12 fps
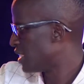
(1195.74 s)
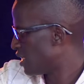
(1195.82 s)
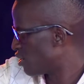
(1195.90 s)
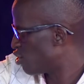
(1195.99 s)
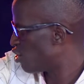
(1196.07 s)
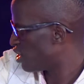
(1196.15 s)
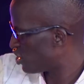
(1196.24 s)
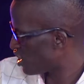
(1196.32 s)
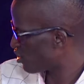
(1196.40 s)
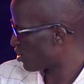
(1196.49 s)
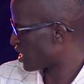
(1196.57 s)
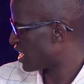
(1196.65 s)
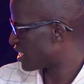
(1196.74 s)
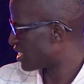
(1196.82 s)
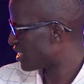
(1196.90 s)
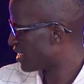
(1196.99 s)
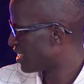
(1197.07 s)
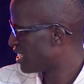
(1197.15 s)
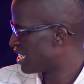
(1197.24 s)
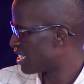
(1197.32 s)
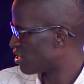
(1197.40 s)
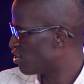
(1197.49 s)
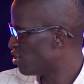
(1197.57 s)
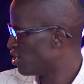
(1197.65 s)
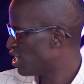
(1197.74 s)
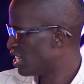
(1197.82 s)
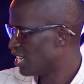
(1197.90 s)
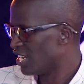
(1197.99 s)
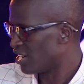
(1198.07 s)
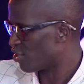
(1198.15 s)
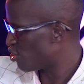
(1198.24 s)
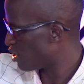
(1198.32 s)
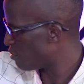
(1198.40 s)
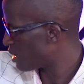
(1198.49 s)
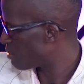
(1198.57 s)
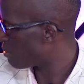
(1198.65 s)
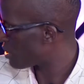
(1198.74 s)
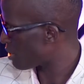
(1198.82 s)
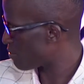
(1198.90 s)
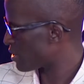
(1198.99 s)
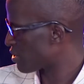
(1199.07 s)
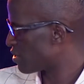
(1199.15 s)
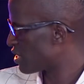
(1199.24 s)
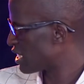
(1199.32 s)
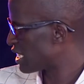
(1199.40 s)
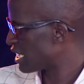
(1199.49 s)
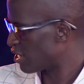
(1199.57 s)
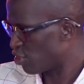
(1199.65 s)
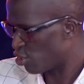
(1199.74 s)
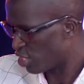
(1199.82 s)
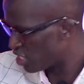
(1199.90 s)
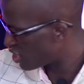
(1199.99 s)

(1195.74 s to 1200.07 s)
go and change society, go and become a better person, go and share